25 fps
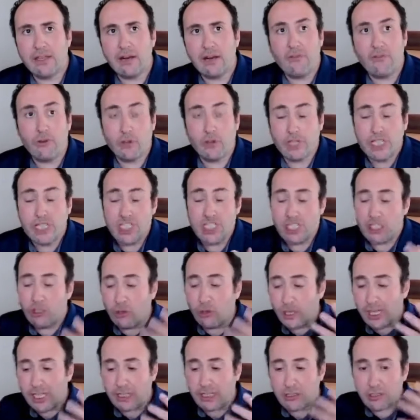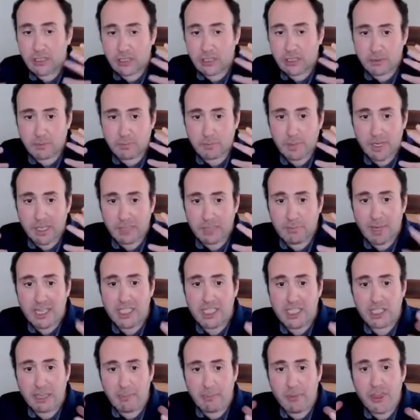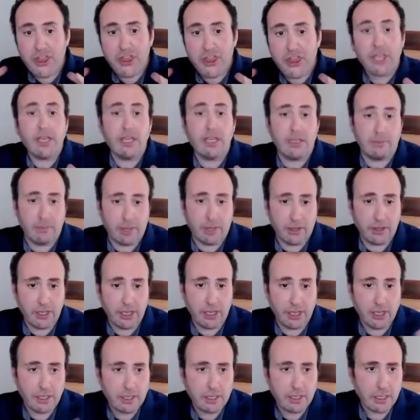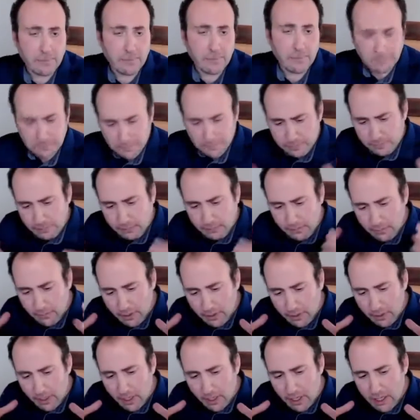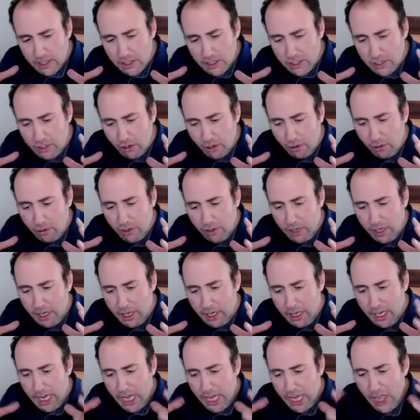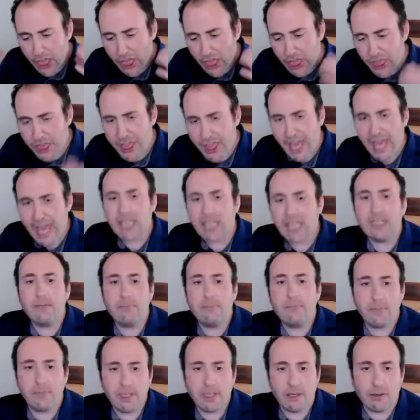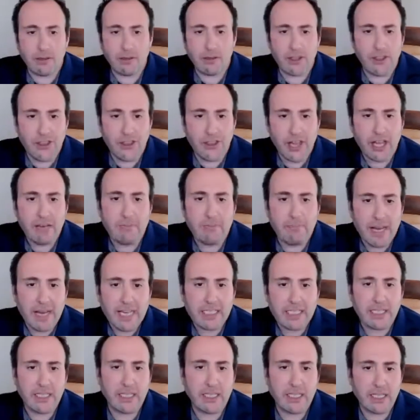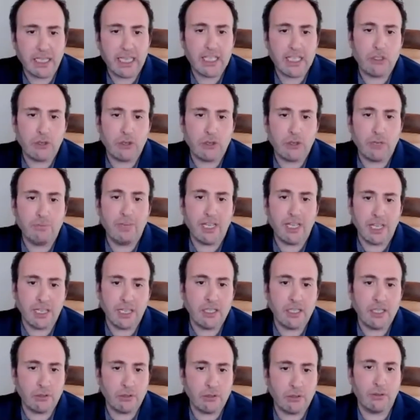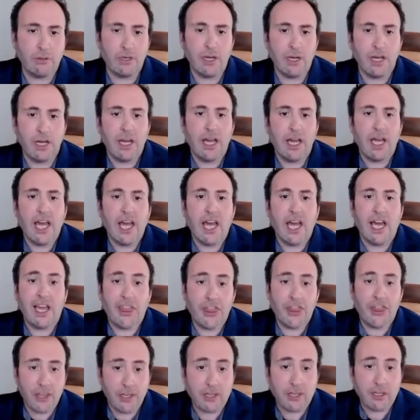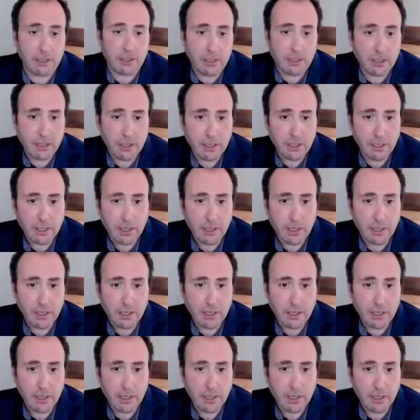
therefore they just don't get to spend much time thinking about things. So that you know that basically turned me into a thinker